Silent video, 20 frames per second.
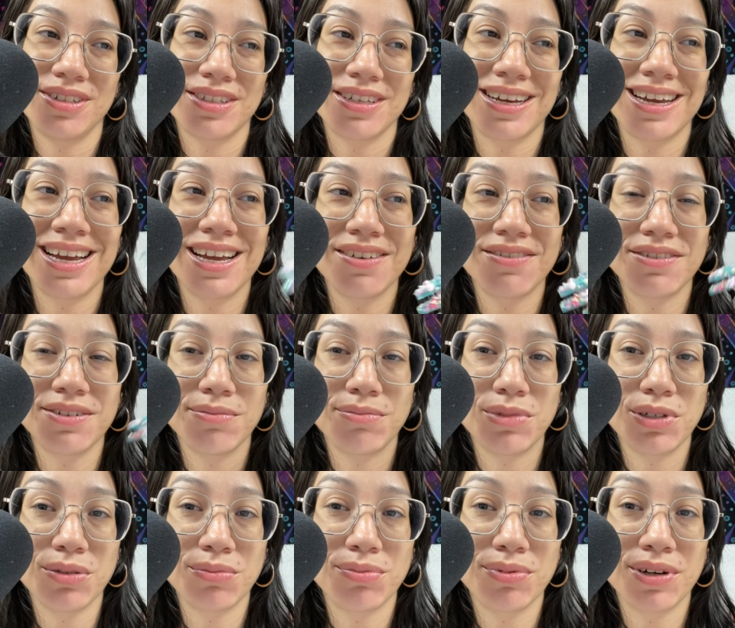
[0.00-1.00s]
so I have to
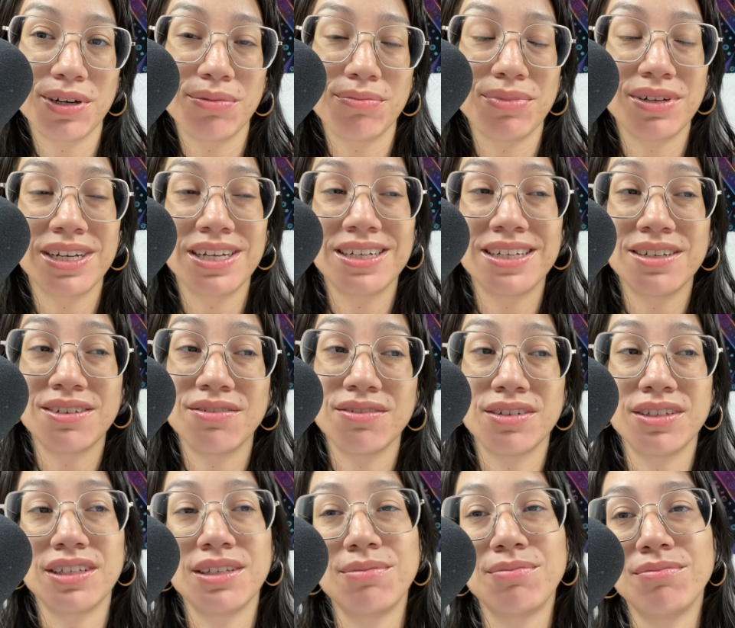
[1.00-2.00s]
meal prep, but I didn't
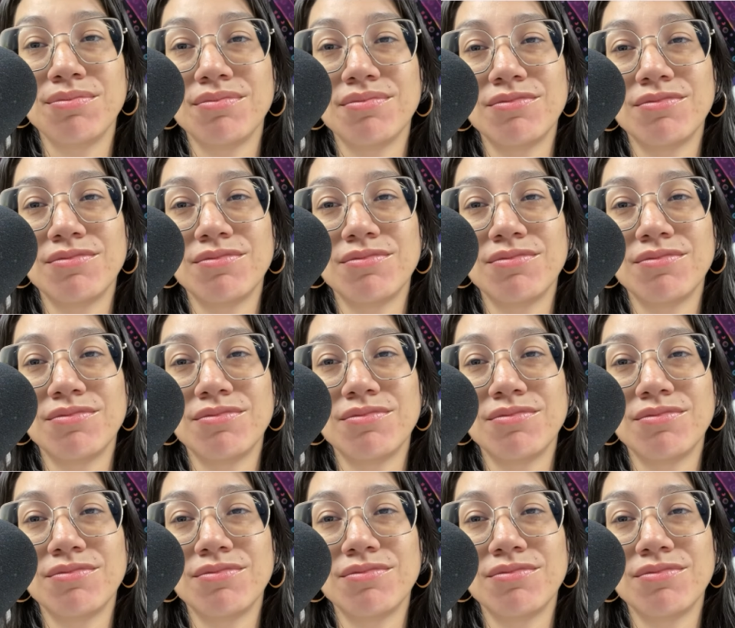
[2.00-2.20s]
really